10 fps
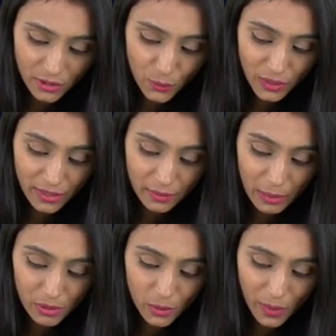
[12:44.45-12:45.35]
You would be
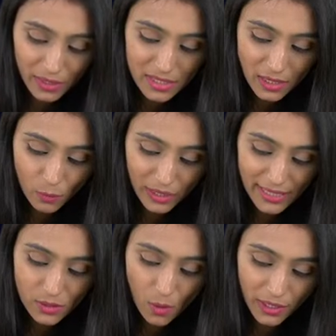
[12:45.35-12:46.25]
able to understand what
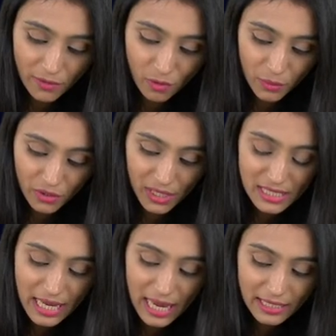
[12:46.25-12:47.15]
x coordinate from here
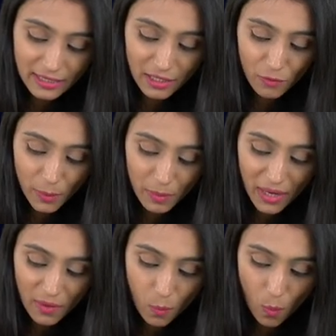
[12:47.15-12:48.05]
is. three would be
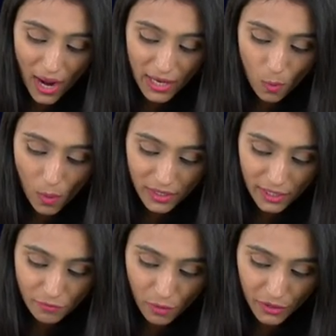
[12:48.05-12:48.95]
my y
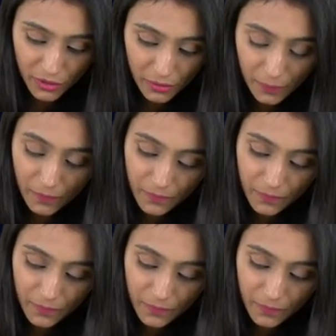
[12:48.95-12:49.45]
coordinate for here.